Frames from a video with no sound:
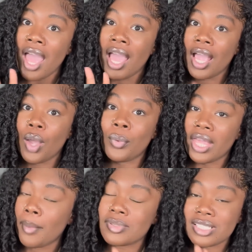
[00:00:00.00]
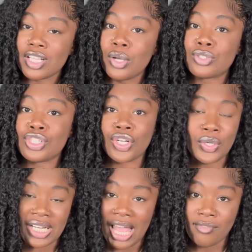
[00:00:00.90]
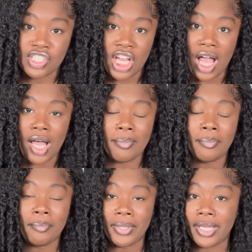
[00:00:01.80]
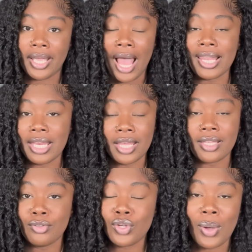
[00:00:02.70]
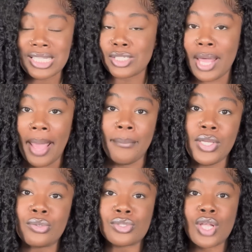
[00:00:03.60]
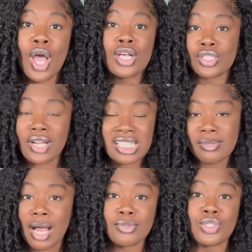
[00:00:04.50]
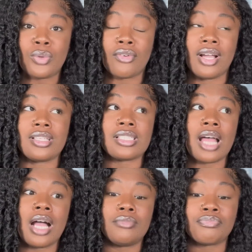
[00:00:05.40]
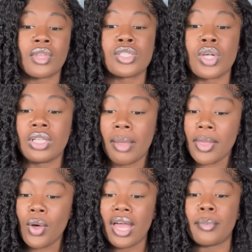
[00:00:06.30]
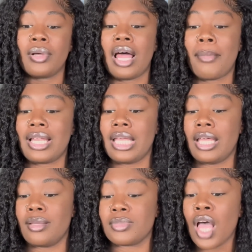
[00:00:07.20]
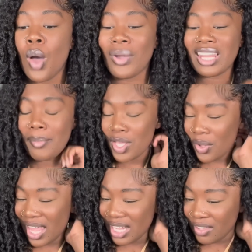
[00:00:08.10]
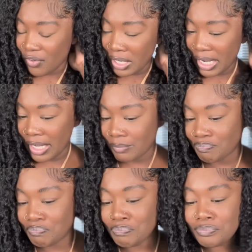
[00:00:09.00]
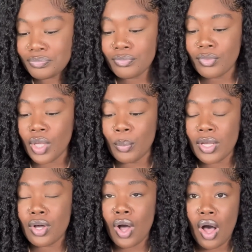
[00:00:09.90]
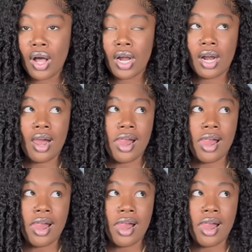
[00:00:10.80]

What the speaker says: and when campus is closed, your girl didn't have a job, but I needed, you know, I still had bills. So that's what I was doing around this time. So let me go ahead and pull out my DMs. Wait, let me go ahead and give her a name. We're gonna call her